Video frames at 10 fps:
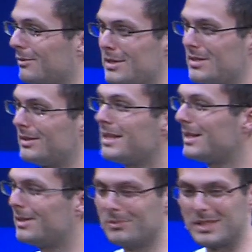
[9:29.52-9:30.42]
was
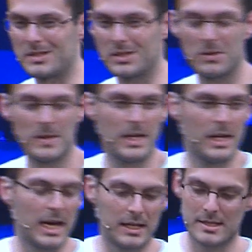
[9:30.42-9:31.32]
listening to me. So
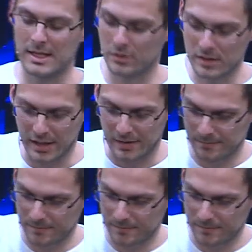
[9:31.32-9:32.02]
I decided, okay,